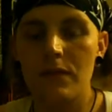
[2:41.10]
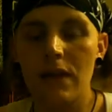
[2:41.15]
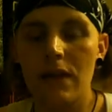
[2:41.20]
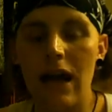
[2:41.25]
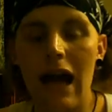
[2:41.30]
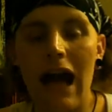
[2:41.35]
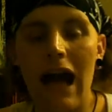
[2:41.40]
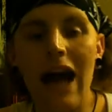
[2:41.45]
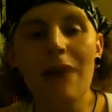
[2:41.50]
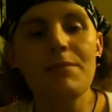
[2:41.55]

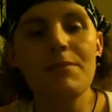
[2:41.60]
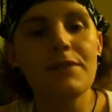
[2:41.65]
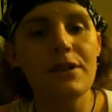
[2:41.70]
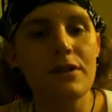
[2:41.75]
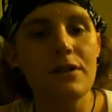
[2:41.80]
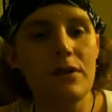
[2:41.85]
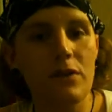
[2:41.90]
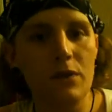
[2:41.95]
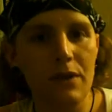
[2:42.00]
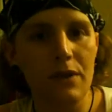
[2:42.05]

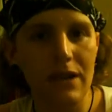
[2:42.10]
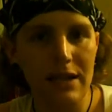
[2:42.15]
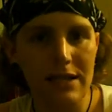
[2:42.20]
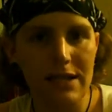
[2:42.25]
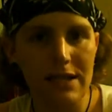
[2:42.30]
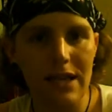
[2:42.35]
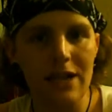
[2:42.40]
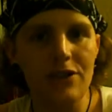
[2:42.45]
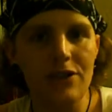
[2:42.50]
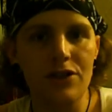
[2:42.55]
absolutely
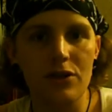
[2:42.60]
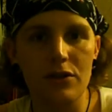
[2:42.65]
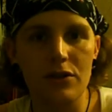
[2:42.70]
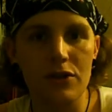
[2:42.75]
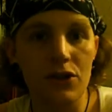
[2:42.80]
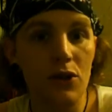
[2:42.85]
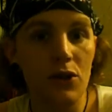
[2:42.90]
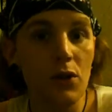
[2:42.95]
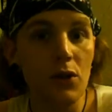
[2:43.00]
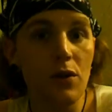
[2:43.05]
essential
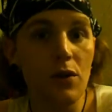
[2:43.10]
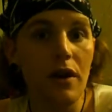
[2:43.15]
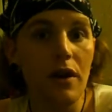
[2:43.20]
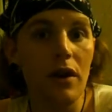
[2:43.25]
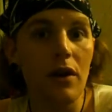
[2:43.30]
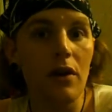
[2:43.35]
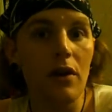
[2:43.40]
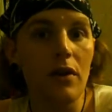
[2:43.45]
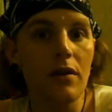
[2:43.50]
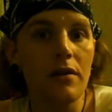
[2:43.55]
to who they
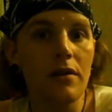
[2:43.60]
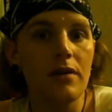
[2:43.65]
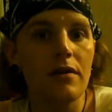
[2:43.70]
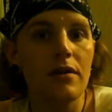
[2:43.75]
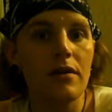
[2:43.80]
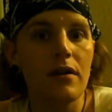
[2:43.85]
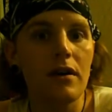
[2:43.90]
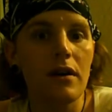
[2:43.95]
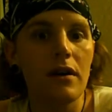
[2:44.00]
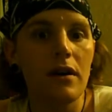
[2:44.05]
are,
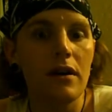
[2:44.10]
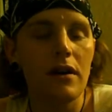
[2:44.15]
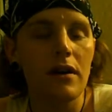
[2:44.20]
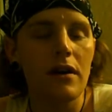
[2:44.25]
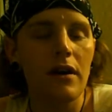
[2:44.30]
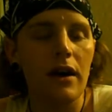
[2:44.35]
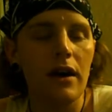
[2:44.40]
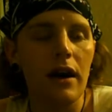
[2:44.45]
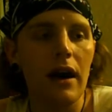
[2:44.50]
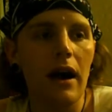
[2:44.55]

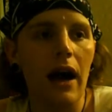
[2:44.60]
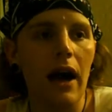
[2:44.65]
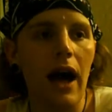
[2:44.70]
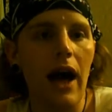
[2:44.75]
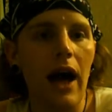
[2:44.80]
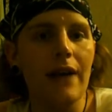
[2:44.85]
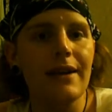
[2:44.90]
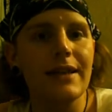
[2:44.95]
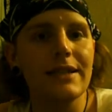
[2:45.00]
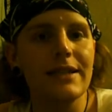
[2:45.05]

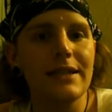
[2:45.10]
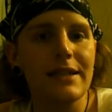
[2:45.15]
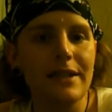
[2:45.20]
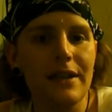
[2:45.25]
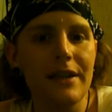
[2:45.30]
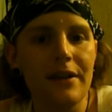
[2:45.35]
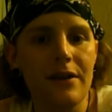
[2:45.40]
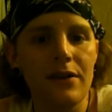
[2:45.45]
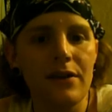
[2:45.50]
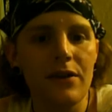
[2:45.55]
and yet
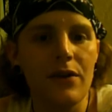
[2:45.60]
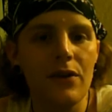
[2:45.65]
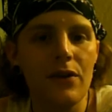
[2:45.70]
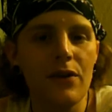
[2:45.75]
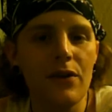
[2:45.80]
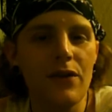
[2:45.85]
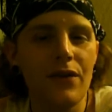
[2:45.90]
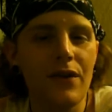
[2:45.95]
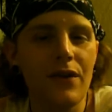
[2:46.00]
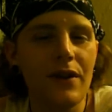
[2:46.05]
still
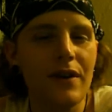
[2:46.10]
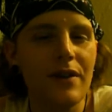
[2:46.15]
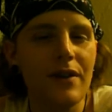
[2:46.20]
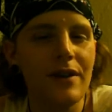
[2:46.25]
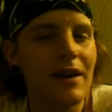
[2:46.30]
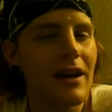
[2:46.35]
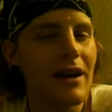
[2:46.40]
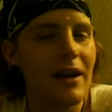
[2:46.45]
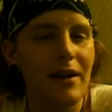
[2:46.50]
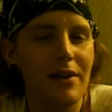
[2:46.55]
you feel
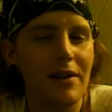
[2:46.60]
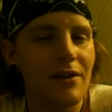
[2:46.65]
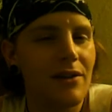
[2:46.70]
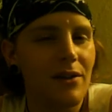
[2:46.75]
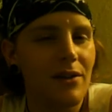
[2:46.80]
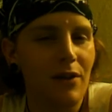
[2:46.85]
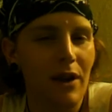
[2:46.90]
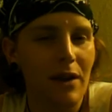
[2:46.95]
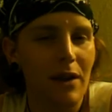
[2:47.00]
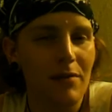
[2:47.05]
that
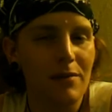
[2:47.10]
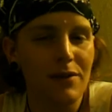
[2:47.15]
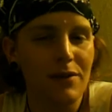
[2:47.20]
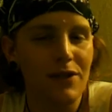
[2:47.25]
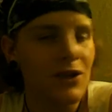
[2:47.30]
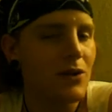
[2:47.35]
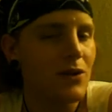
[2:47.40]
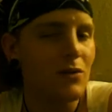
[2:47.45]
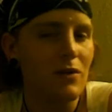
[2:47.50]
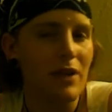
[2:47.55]
you're able
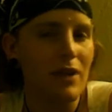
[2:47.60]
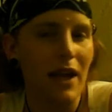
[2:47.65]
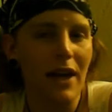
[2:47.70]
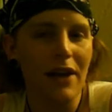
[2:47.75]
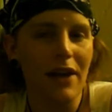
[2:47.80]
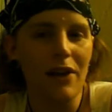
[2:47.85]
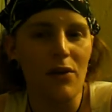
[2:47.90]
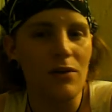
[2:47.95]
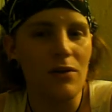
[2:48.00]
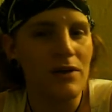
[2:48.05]
to
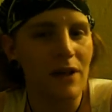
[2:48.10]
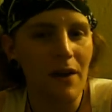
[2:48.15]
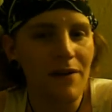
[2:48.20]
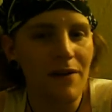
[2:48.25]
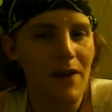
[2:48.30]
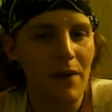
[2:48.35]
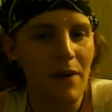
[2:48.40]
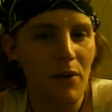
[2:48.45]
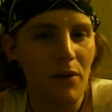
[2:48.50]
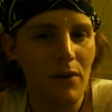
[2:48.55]
like or love
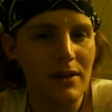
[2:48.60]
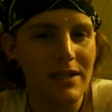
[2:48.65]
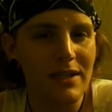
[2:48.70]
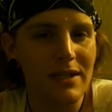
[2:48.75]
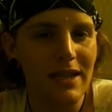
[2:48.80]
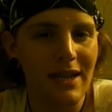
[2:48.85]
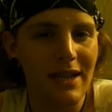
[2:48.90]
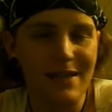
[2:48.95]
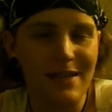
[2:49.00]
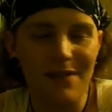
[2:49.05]
that
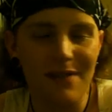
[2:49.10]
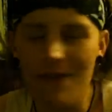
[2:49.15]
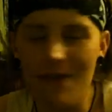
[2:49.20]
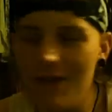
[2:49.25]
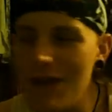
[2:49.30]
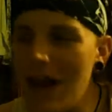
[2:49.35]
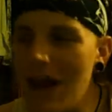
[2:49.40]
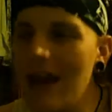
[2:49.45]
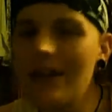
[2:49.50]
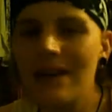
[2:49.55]
person as if
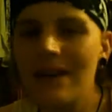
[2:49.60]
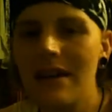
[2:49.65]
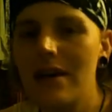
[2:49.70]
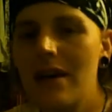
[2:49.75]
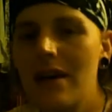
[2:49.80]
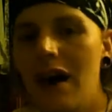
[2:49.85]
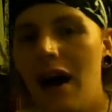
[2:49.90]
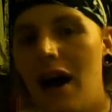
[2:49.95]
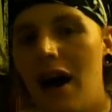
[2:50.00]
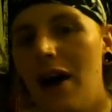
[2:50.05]
that
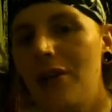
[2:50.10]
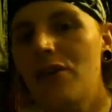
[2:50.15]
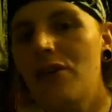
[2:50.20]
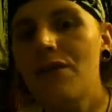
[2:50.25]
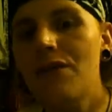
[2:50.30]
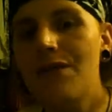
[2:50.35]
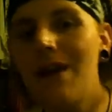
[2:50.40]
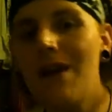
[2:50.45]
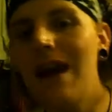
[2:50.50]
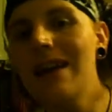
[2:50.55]
other
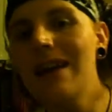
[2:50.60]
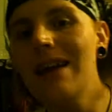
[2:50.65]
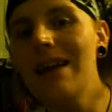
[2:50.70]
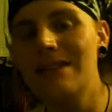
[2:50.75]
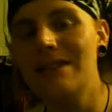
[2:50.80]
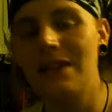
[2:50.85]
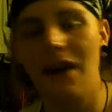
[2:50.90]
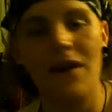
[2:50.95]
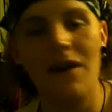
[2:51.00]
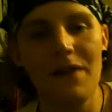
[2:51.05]

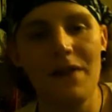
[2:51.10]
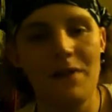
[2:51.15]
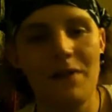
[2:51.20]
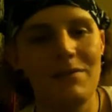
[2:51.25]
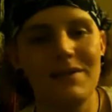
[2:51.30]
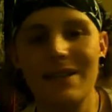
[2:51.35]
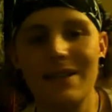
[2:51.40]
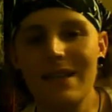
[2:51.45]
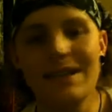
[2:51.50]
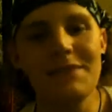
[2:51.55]
facet of them
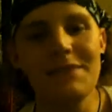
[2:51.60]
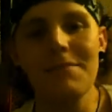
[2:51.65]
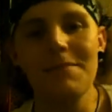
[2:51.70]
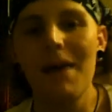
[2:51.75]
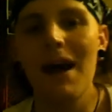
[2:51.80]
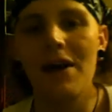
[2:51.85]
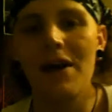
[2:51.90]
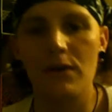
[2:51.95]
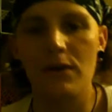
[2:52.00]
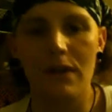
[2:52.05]
doesn't
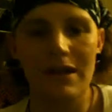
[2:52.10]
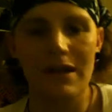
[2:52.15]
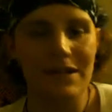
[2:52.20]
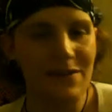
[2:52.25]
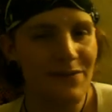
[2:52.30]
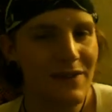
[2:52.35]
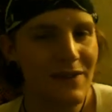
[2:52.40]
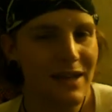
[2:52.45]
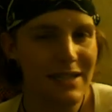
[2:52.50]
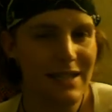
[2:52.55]
matter, as
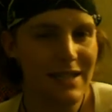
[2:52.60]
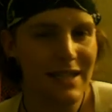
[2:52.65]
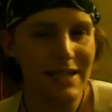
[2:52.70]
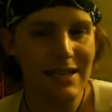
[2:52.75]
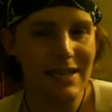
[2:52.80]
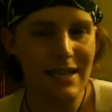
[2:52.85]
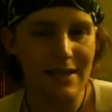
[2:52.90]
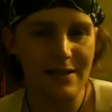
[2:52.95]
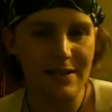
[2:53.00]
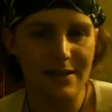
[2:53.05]
if it doesn't
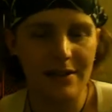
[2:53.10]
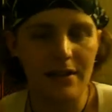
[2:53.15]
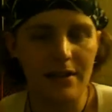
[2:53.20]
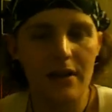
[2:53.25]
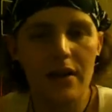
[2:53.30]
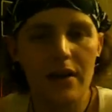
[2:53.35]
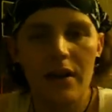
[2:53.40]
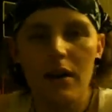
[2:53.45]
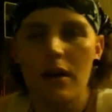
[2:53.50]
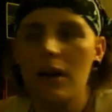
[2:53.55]
exist.
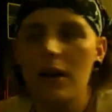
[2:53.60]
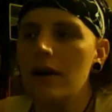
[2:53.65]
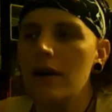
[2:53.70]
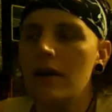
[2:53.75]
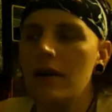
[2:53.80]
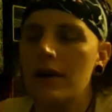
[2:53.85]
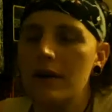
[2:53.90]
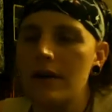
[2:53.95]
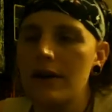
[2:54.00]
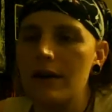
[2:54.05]

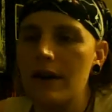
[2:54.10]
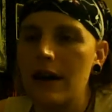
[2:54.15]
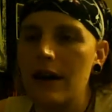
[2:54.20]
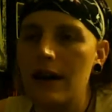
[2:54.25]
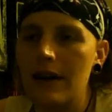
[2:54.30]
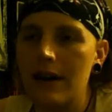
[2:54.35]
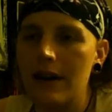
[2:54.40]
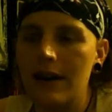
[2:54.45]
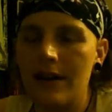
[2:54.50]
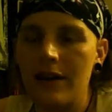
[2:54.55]

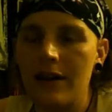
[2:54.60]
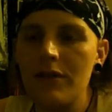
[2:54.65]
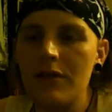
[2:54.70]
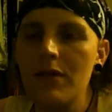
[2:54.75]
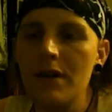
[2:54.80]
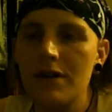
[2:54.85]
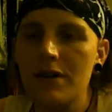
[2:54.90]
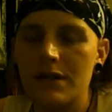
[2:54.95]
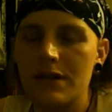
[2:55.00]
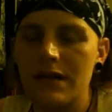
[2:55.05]
Another
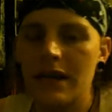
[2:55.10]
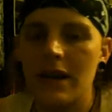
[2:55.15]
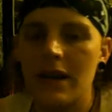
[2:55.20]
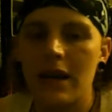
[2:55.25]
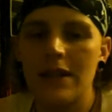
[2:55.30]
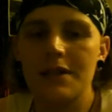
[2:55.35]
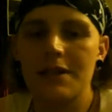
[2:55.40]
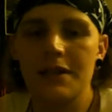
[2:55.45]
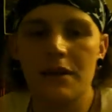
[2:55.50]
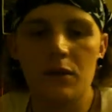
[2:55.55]
interesting
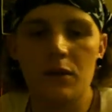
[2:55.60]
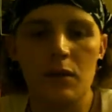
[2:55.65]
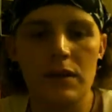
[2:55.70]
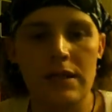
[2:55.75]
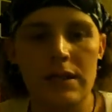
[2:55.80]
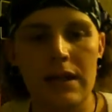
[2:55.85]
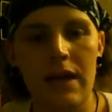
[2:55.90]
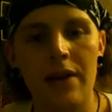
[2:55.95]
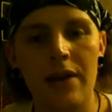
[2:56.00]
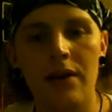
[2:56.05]
idea
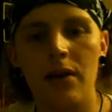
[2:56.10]
was that,